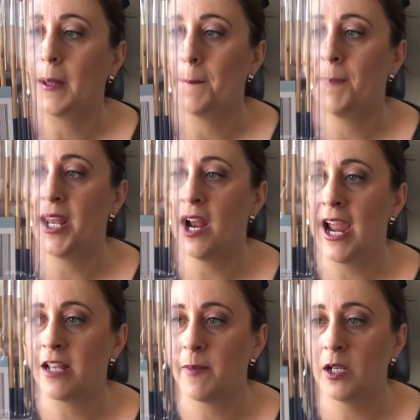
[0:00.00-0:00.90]
But I
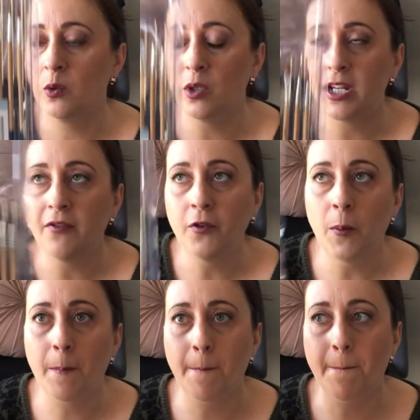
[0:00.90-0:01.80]
had been looking
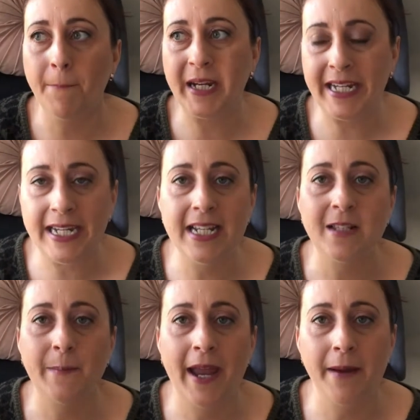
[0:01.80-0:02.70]
for
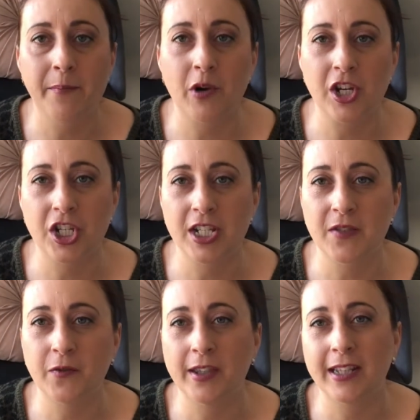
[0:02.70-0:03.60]
kids'
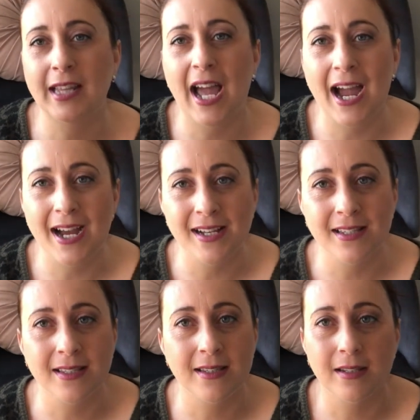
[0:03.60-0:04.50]
paintbrushes for the
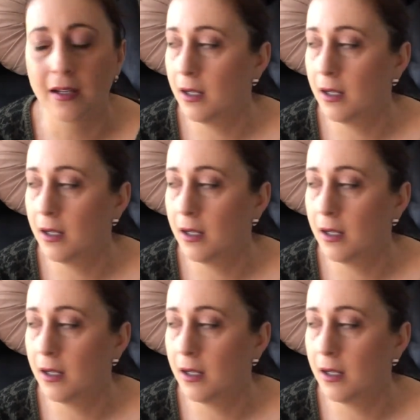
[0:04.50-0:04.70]
last